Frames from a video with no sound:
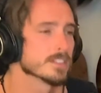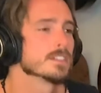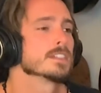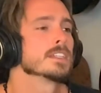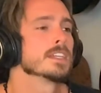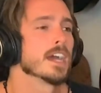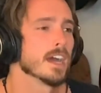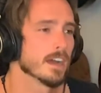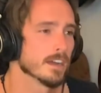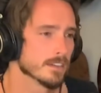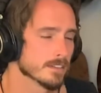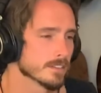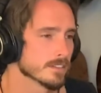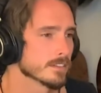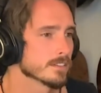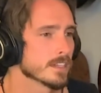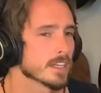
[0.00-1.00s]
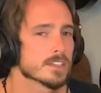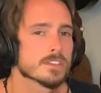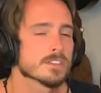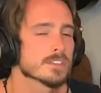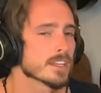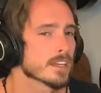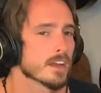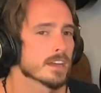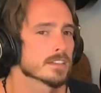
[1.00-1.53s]
Yeah. They
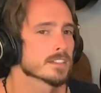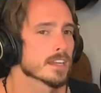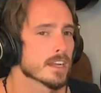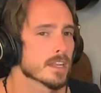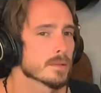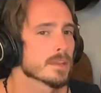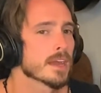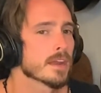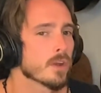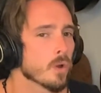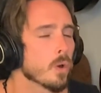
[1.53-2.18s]
knocked it out. That whole